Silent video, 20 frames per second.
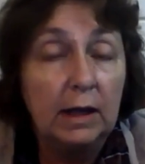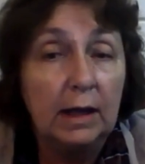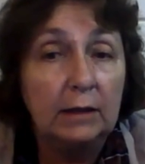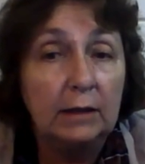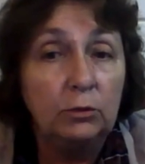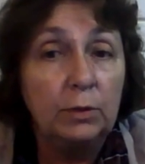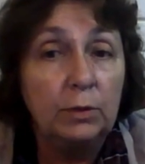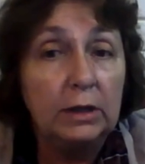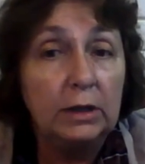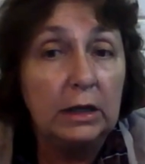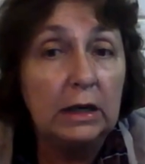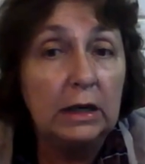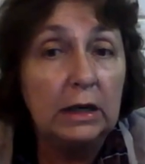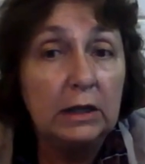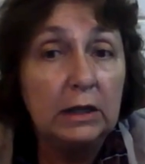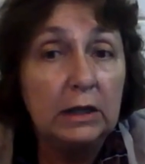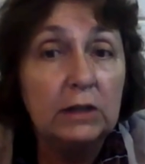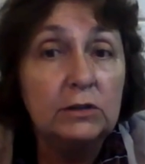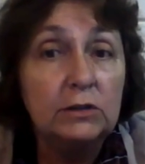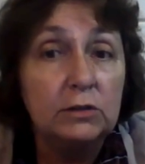And we
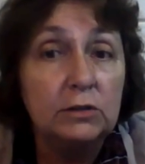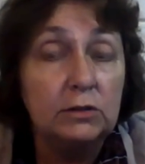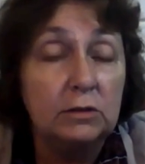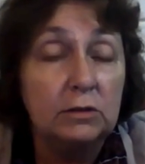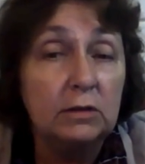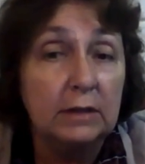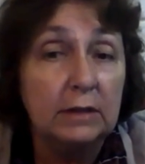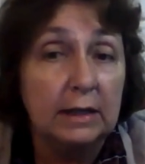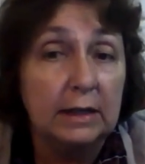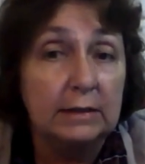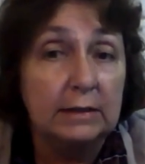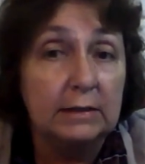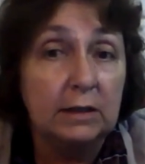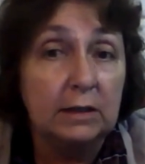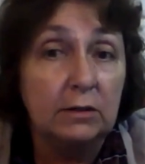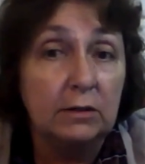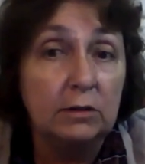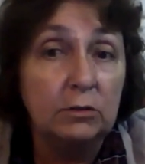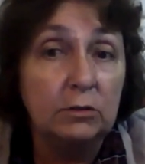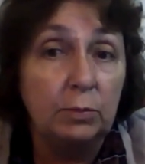really need to do that
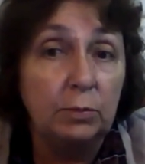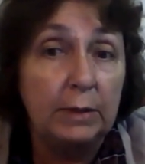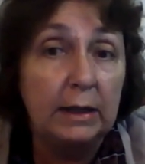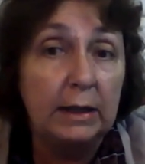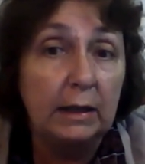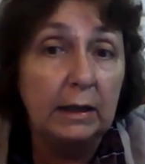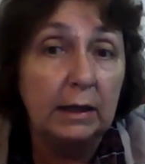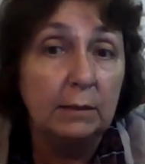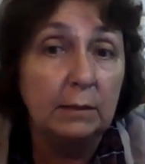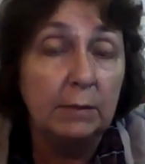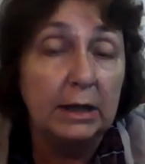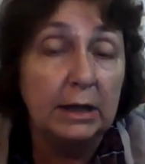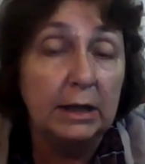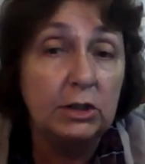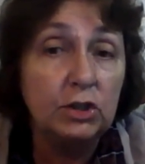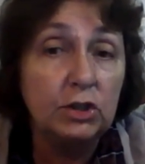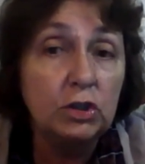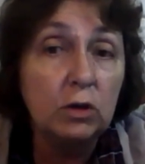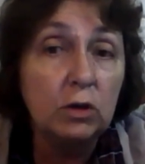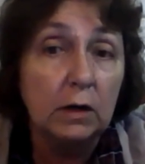so that we can
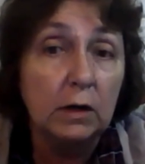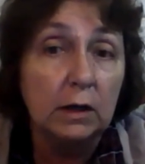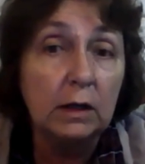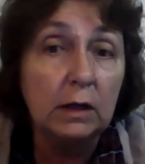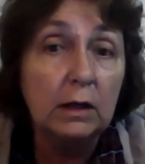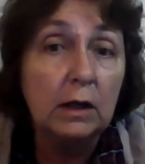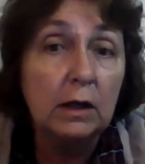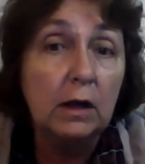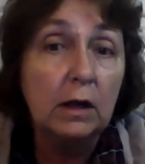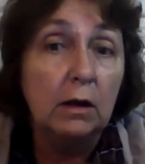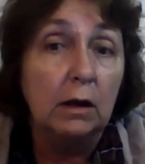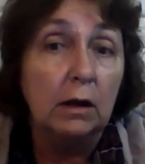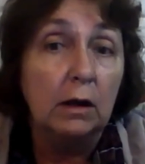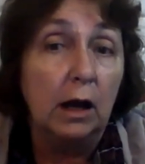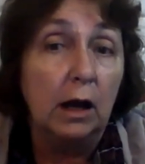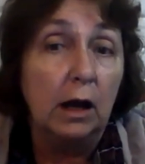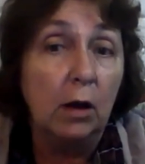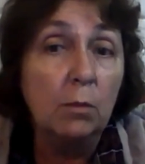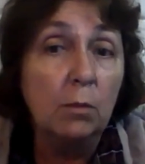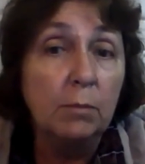make sure
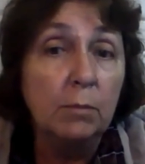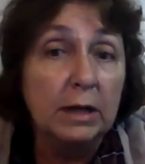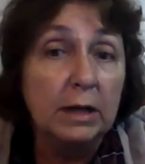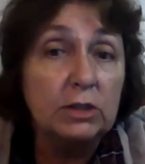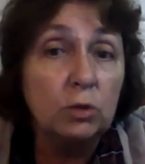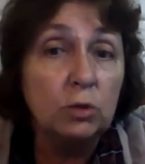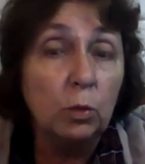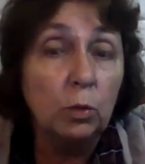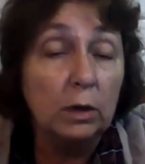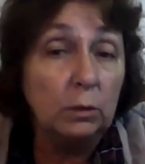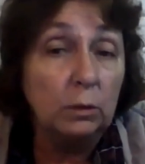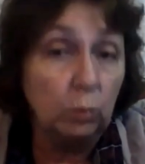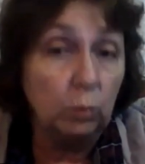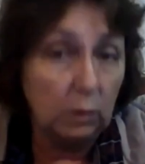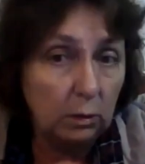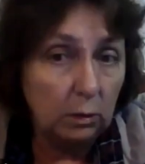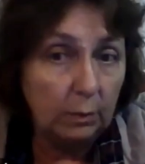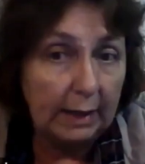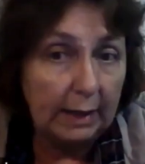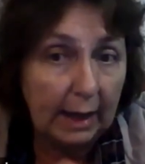how much oil
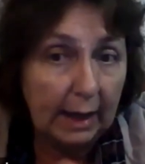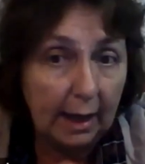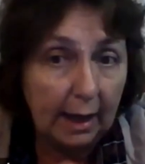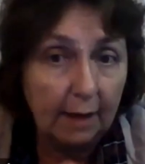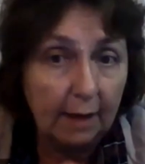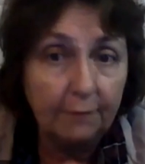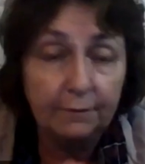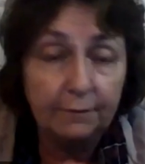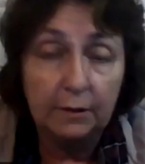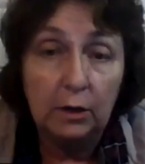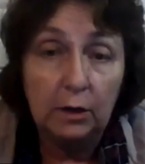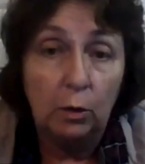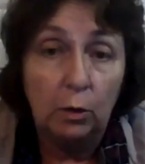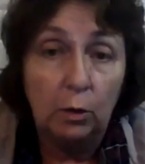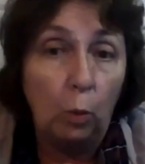will we have,